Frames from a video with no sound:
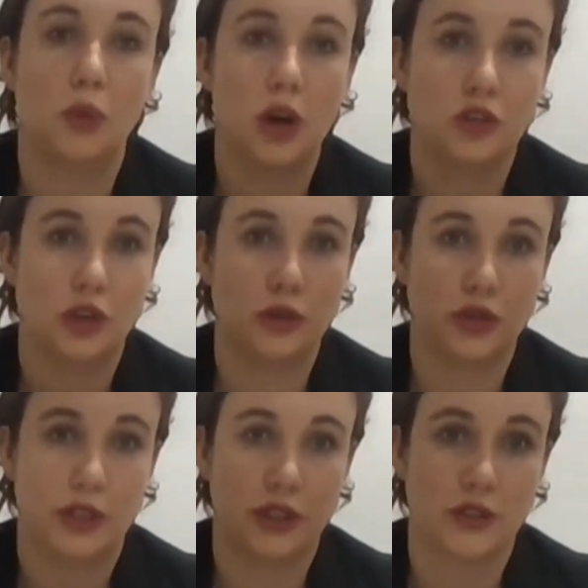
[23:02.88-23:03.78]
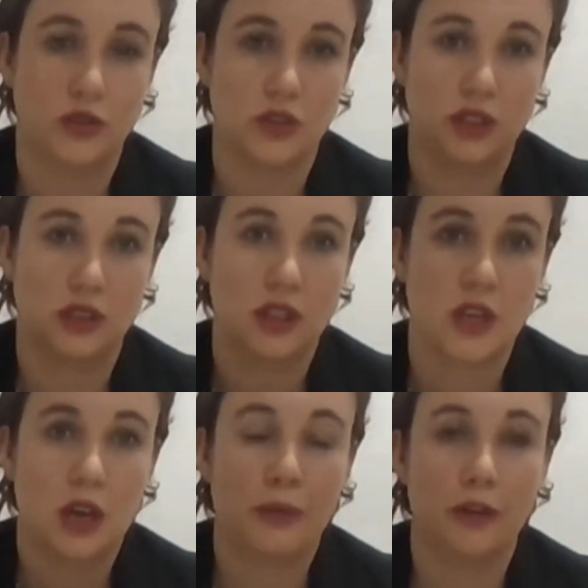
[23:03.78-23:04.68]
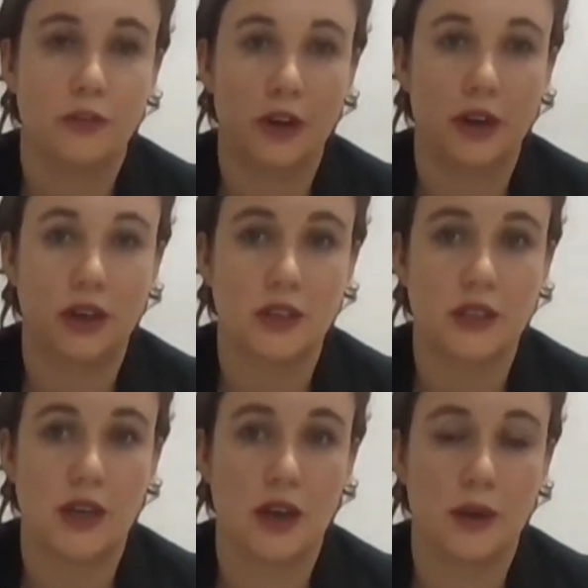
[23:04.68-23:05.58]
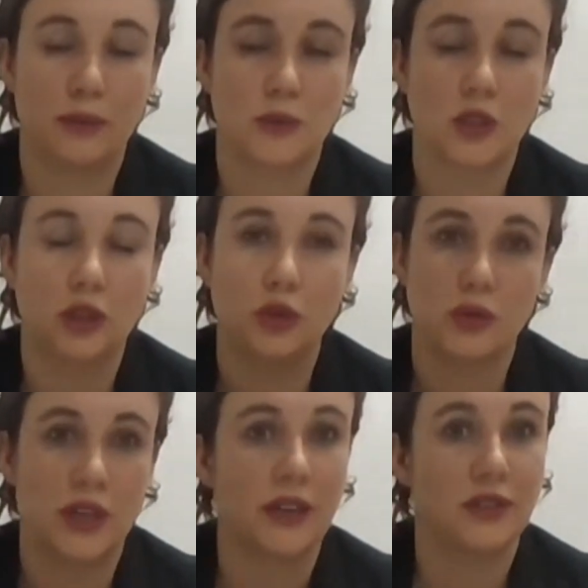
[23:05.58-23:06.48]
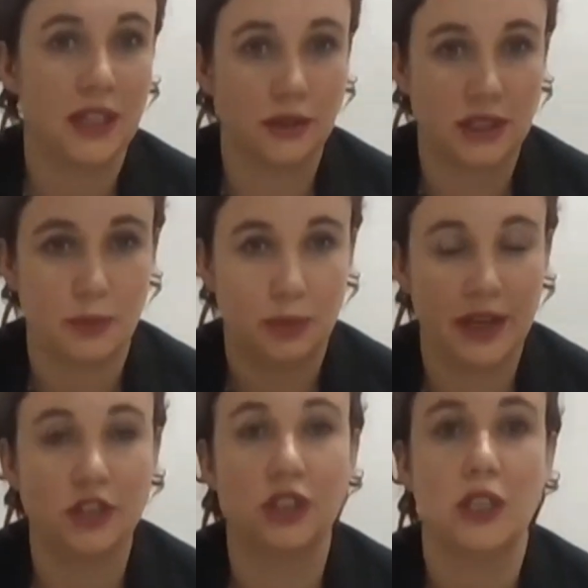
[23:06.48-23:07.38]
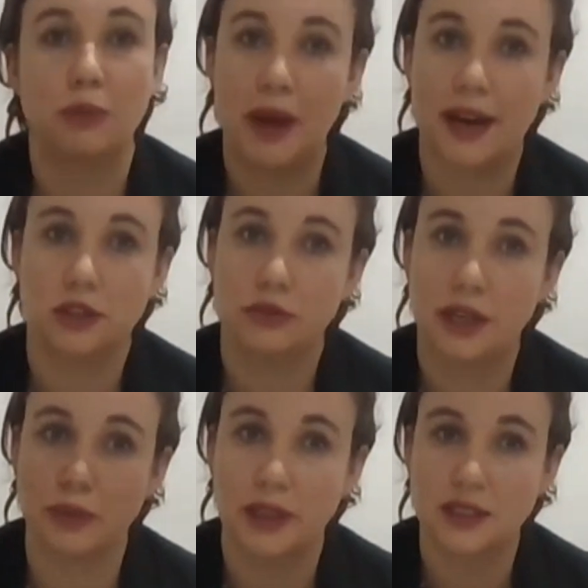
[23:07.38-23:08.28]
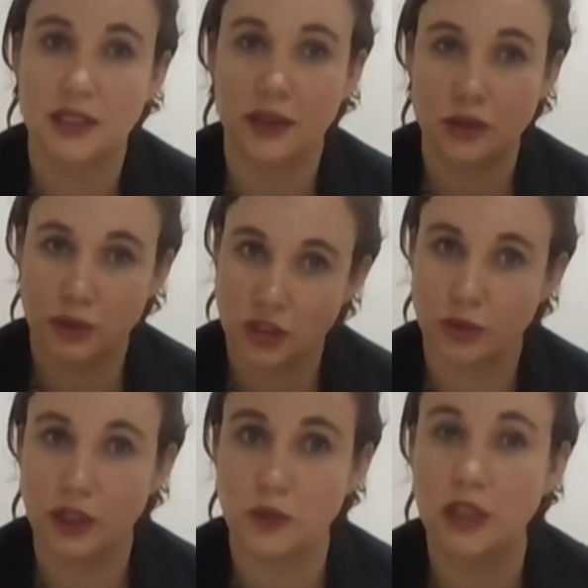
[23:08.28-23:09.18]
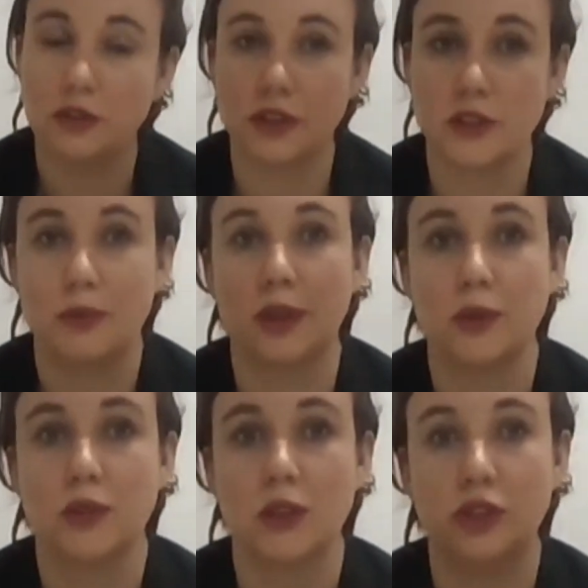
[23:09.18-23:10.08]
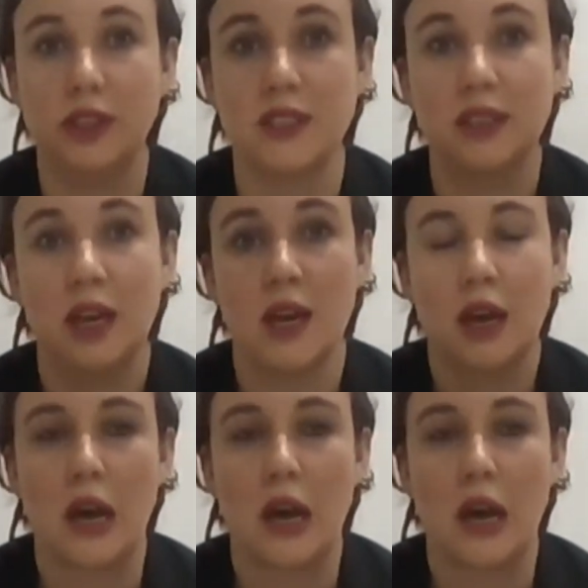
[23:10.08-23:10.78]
And washed autotransfusion is preferred to do kind of cell separation and packed red blood cells, which is what you need for some of those surgeries.